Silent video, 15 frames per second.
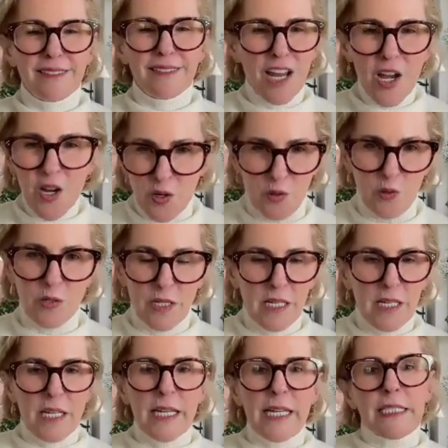no,
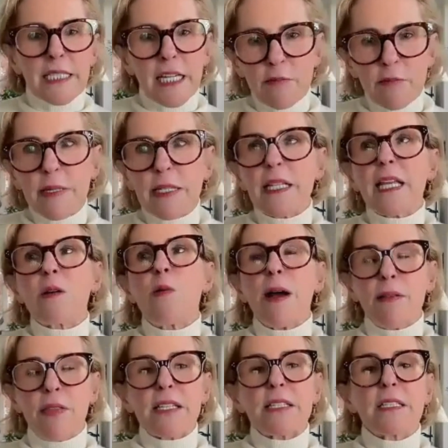instead of being like,
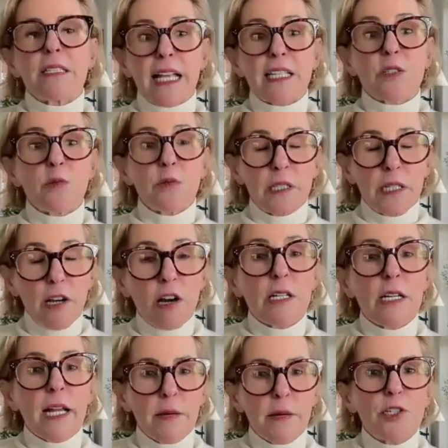wow, that's really
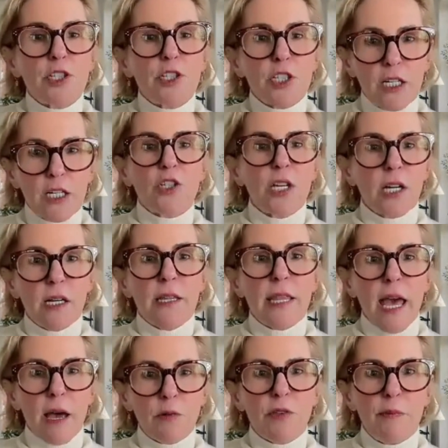hard. I appreciate you sharing
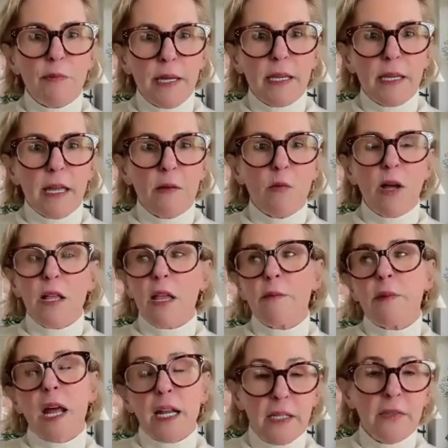that with me. And while
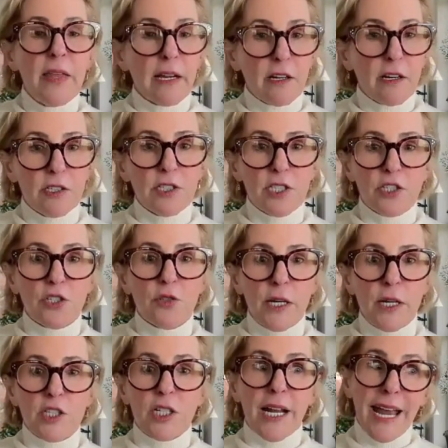I'm not in that current
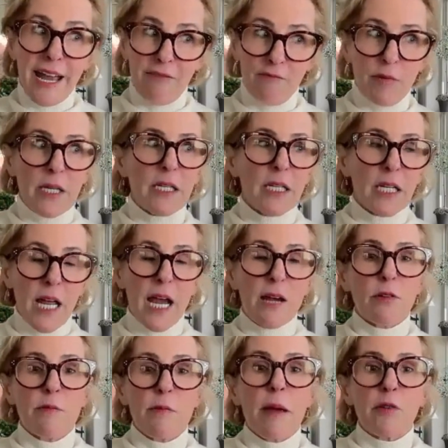situation, I have been, and I
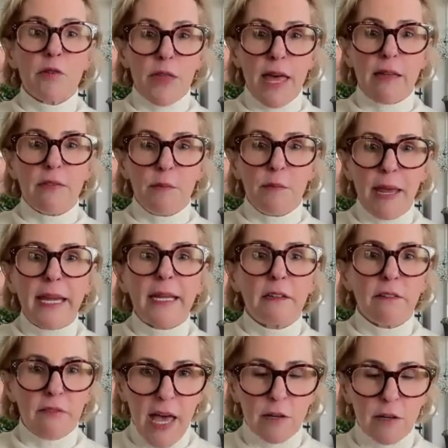remember that the pain
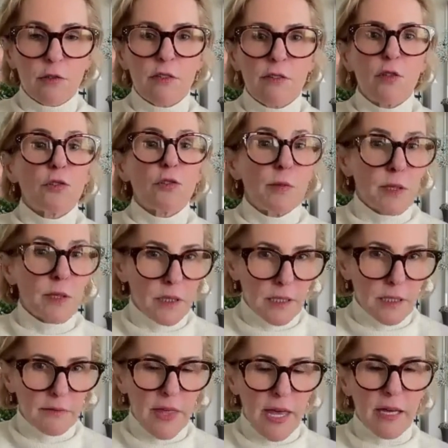of that or the
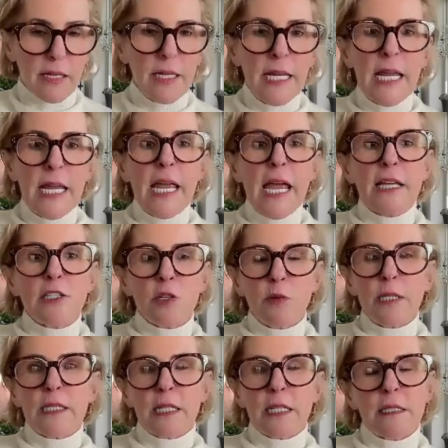vulnerability of that. And so
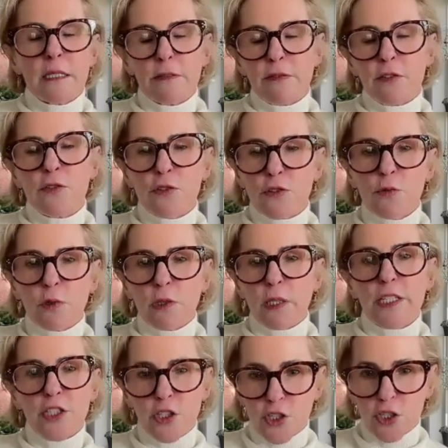what it does is it furthers your
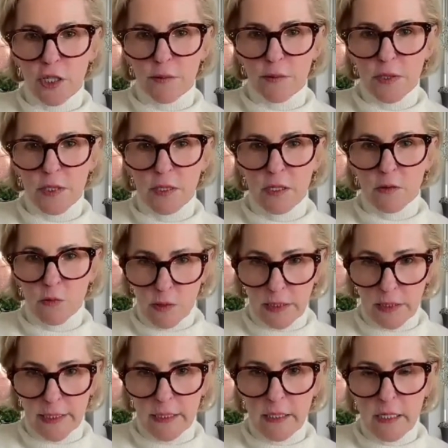relationships,
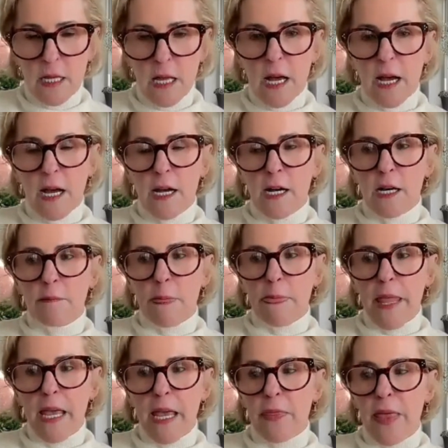really.
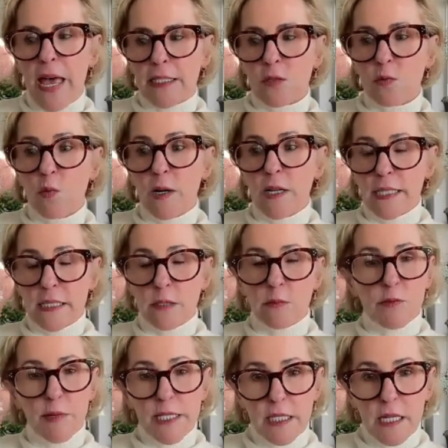And that's what I did
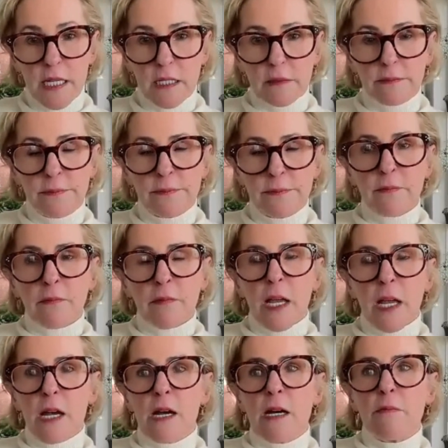with my son.
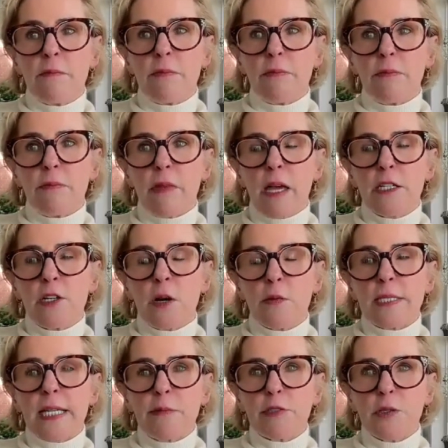I
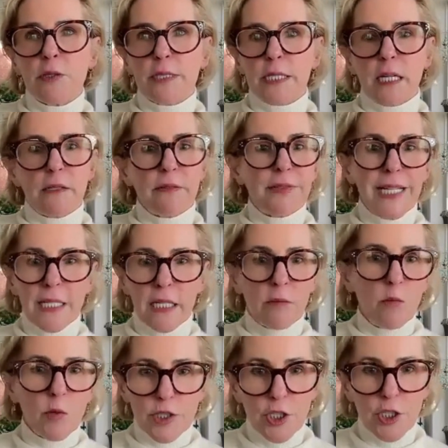was able to, instead of telling
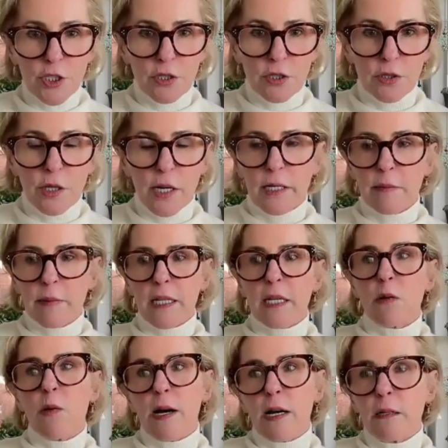him what to do, I could be
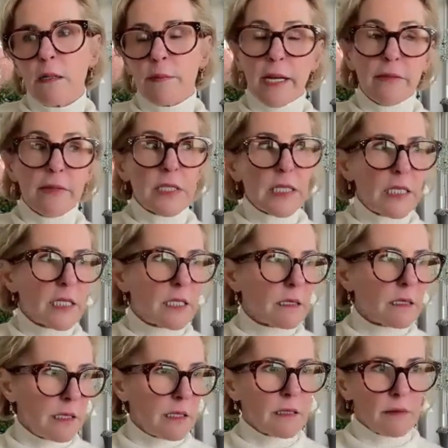like, well, I mean, obviously
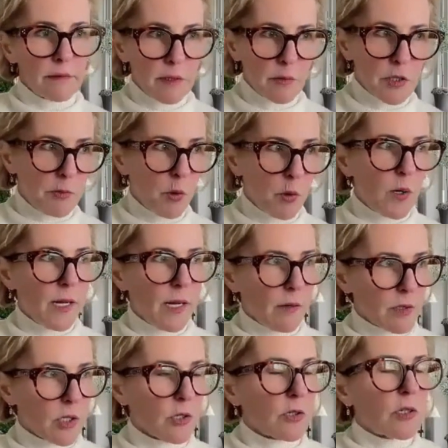he was a boy, I
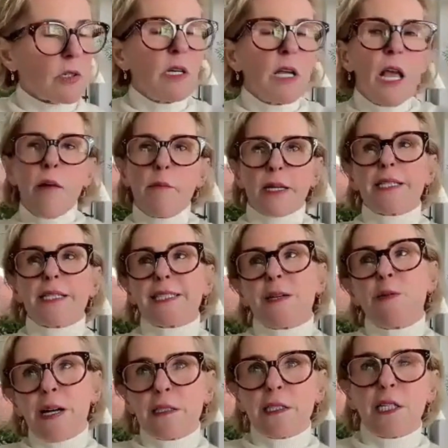was a girl, but I could say,
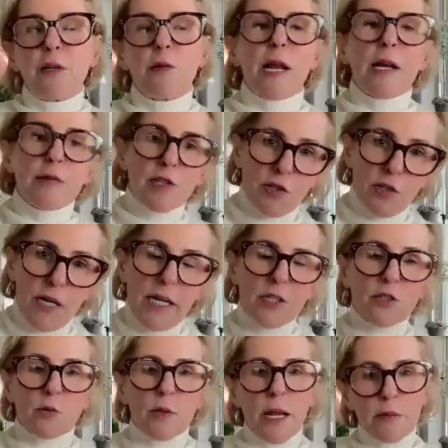well, when I was your
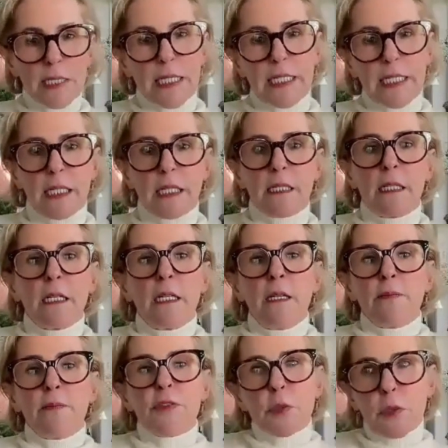age or when I was a kid,
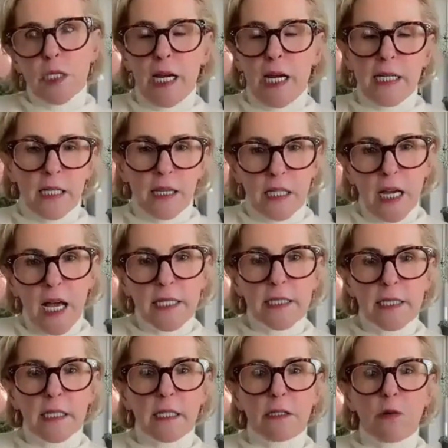this was the kind of thing I
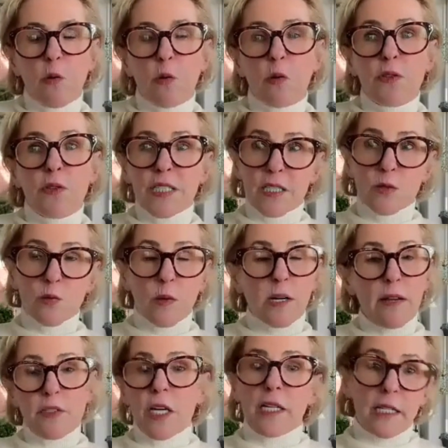did, or this is what
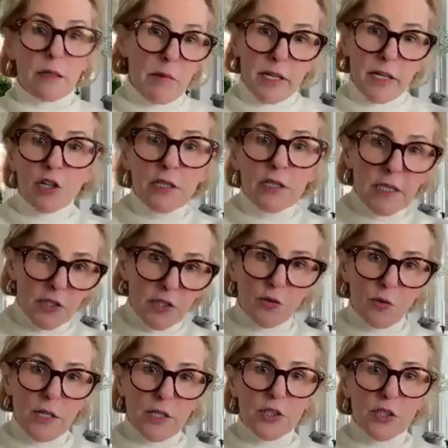I've done in my current
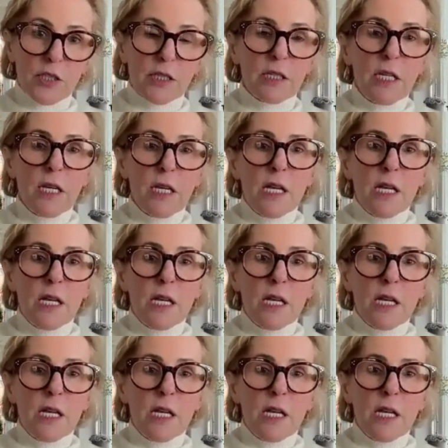situation.